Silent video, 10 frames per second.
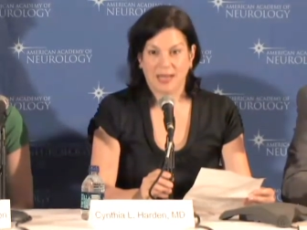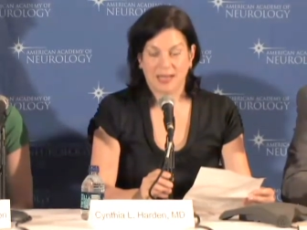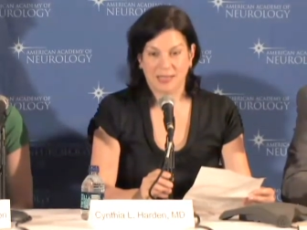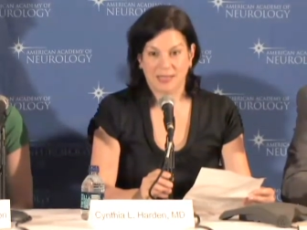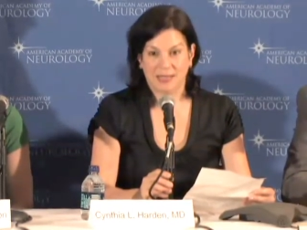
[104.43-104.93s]

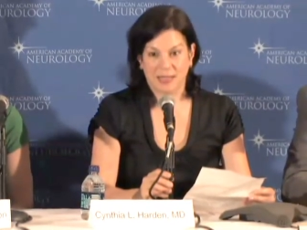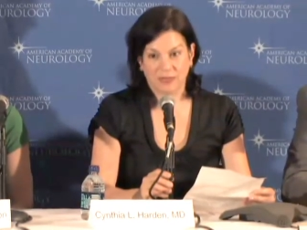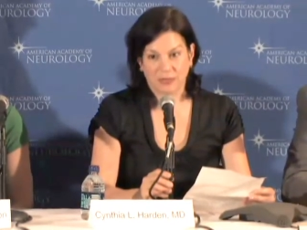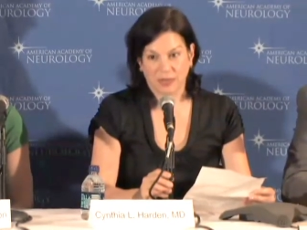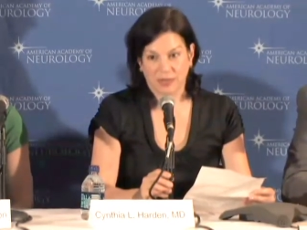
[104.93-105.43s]
is
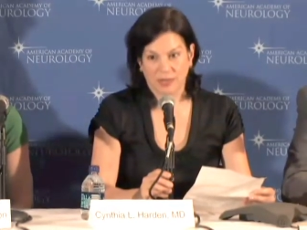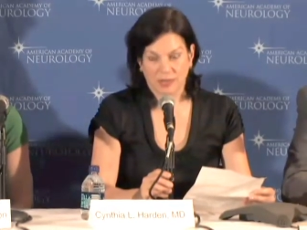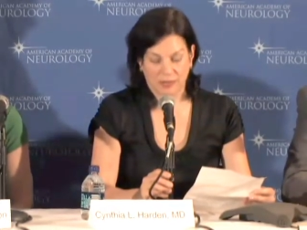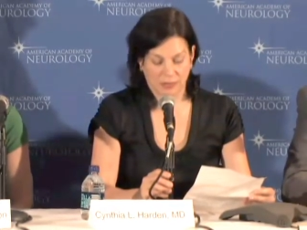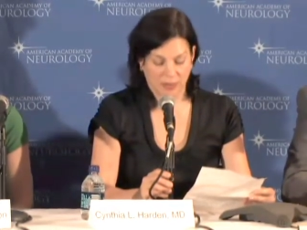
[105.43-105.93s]
different
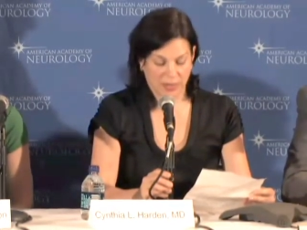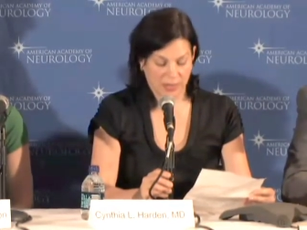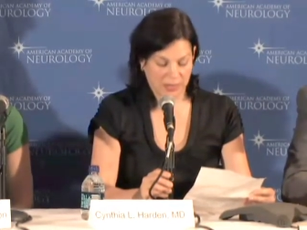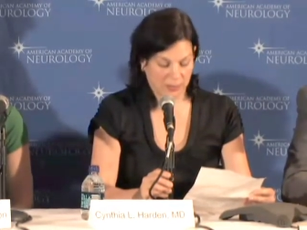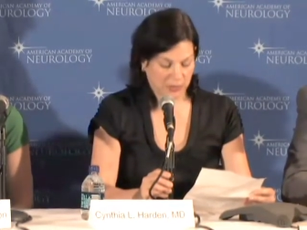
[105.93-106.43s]
than what
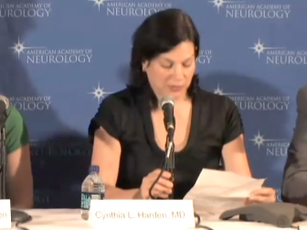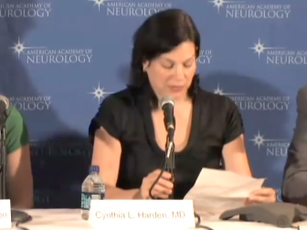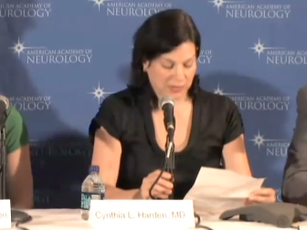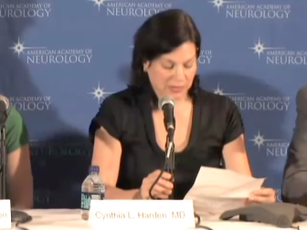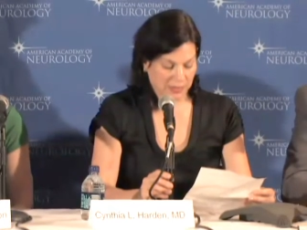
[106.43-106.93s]
has
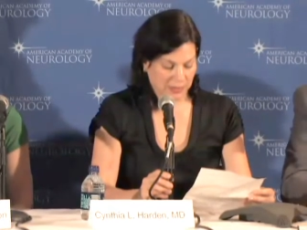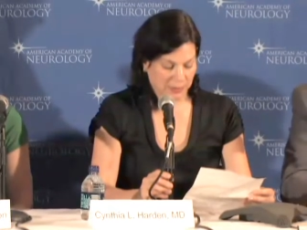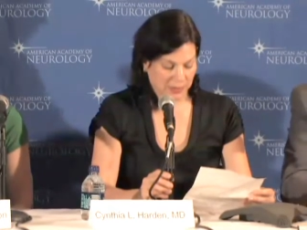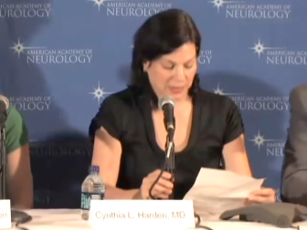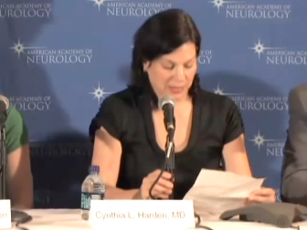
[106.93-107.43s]
previously
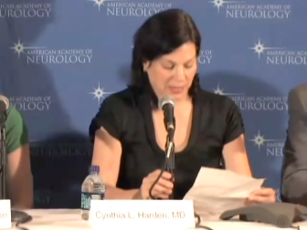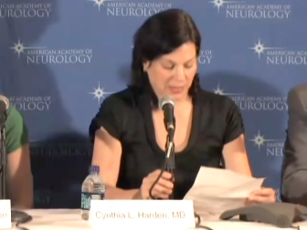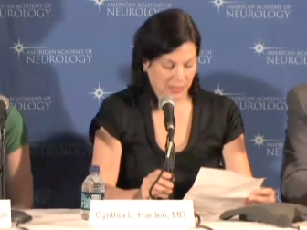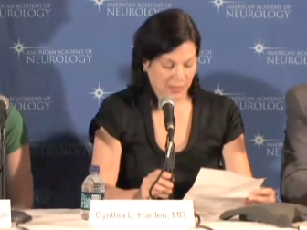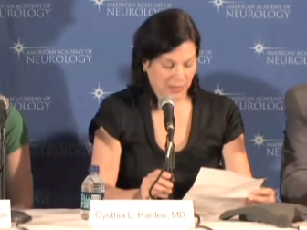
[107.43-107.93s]
been
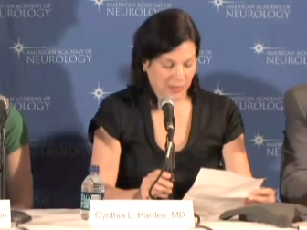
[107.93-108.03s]
done.